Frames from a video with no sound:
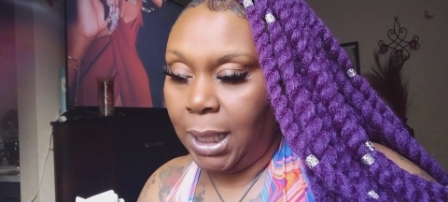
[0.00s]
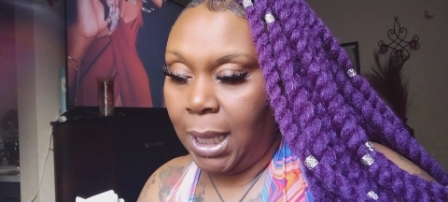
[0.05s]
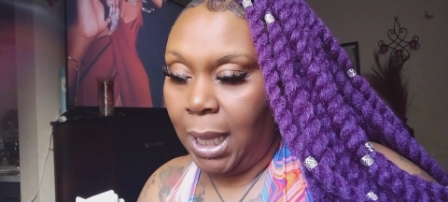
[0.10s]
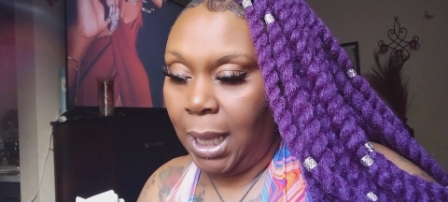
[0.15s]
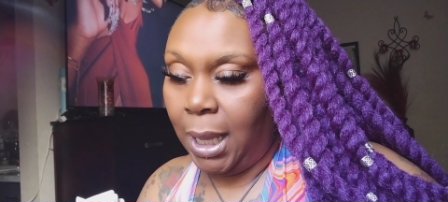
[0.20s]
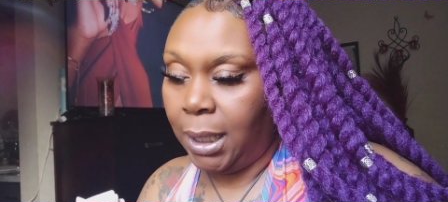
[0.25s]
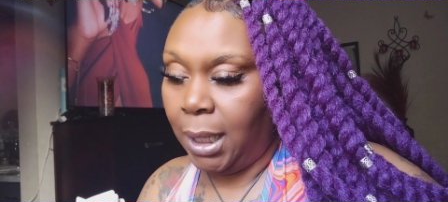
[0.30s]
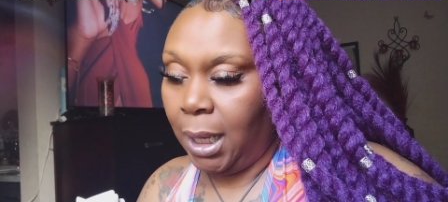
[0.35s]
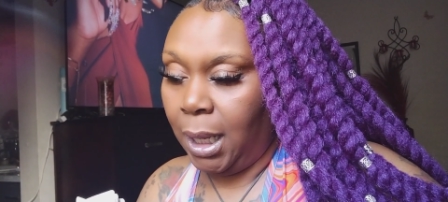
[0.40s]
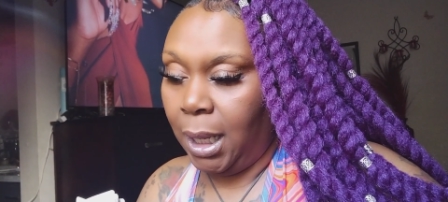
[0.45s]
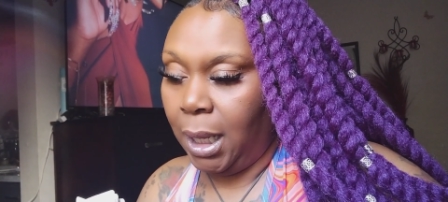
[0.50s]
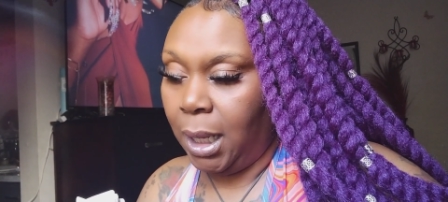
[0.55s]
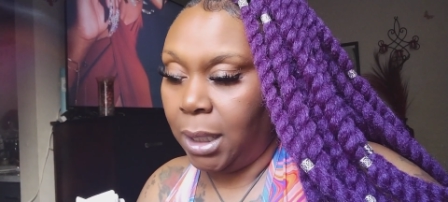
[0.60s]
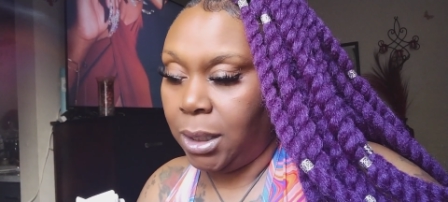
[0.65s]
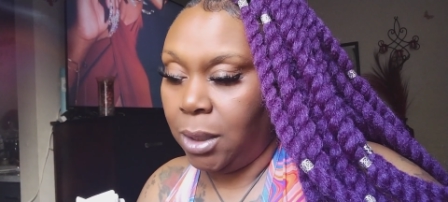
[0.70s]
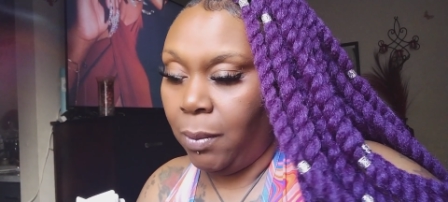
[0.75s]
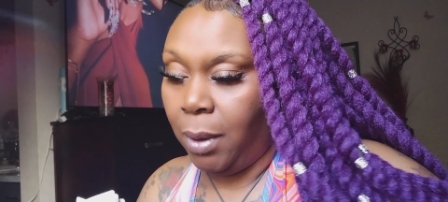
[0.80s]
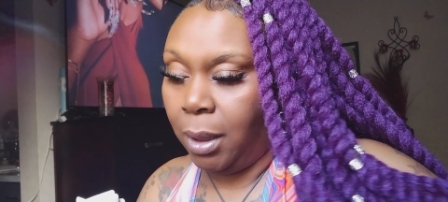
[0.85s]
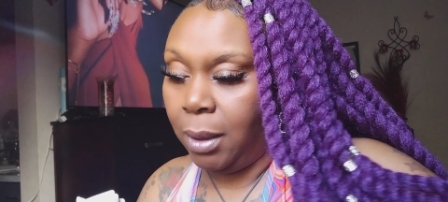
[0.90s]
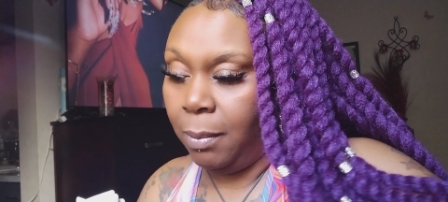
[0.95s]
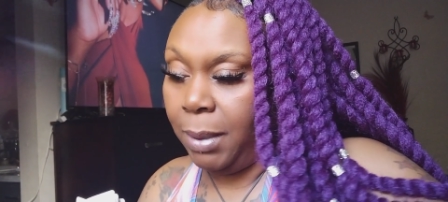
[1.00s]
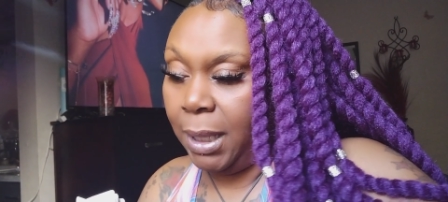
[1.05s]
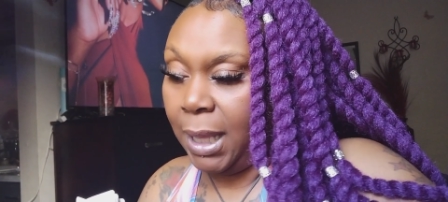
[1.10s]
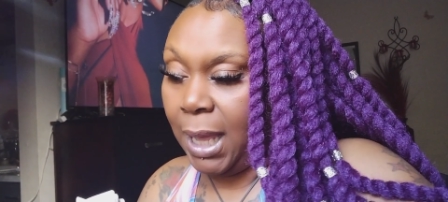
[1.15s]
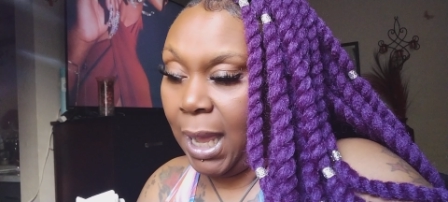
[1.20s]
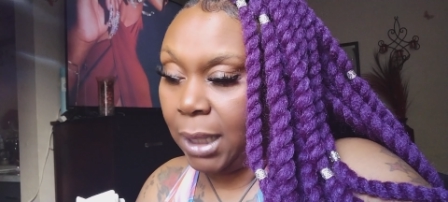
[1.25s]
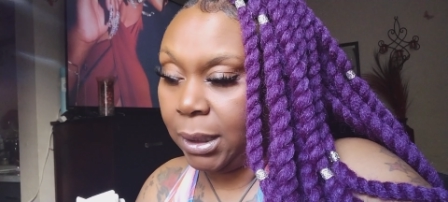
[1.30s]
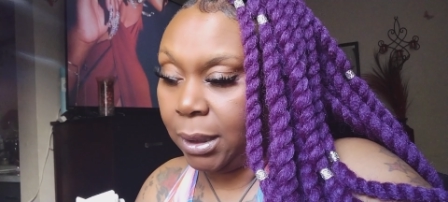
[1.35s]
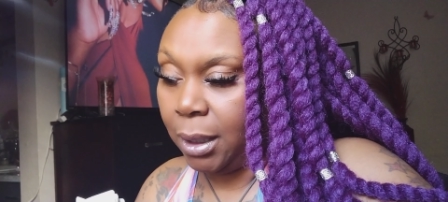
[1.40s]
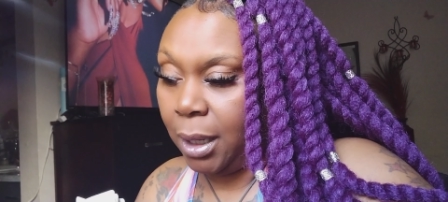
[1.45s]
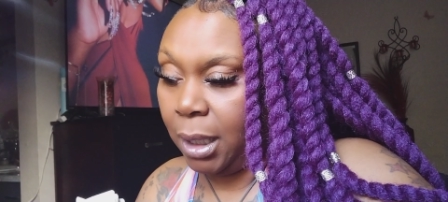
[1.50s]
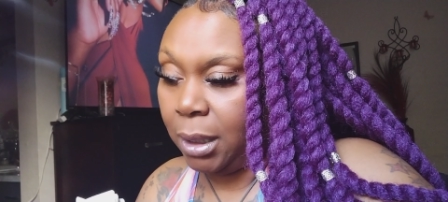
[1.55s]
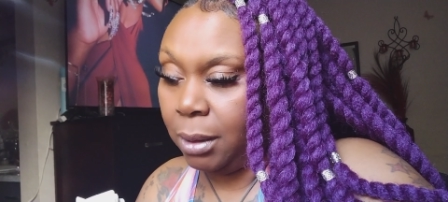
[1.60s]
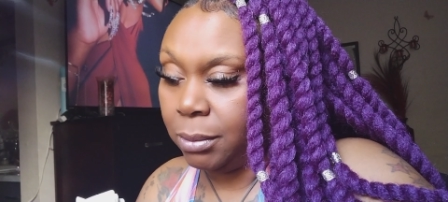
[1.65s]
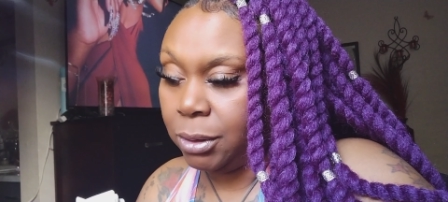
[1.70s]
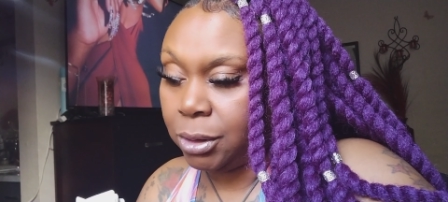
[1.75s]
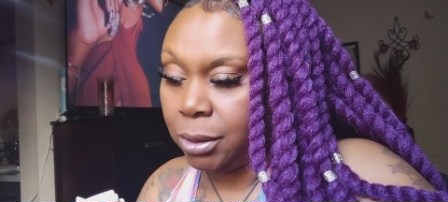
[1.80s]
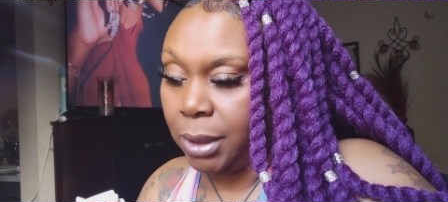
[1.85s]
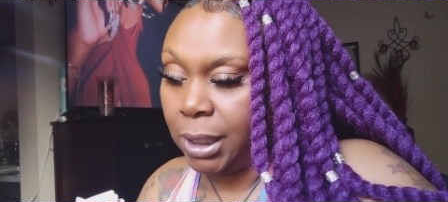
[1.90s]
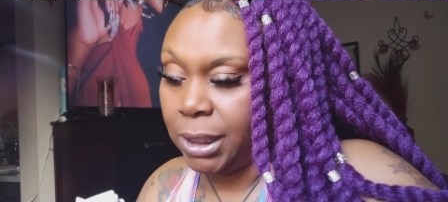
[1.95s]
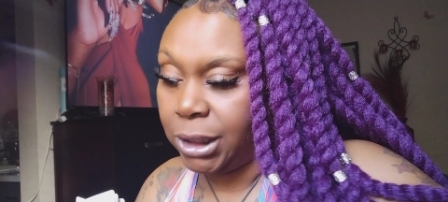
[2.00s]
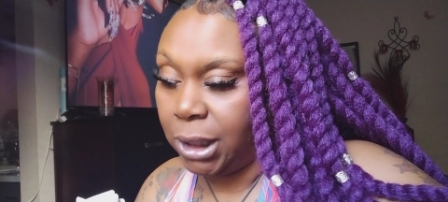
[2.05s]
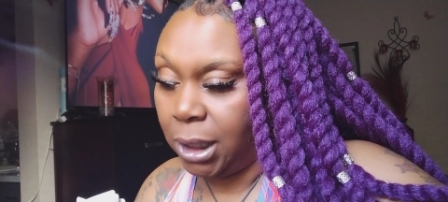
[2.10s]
Yeah, nuh -uh. You want to be out there in them streets?